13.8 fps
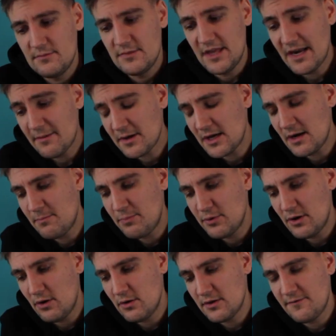then I'm gonna put
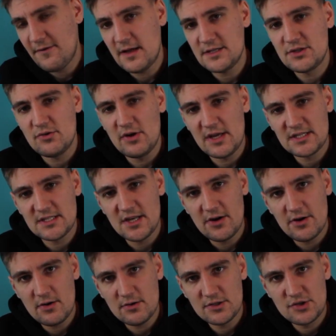all the files to an
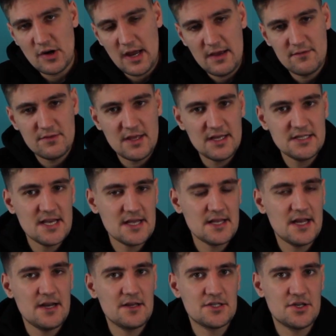external drive, then take
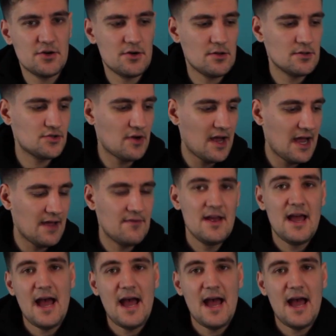that external drive,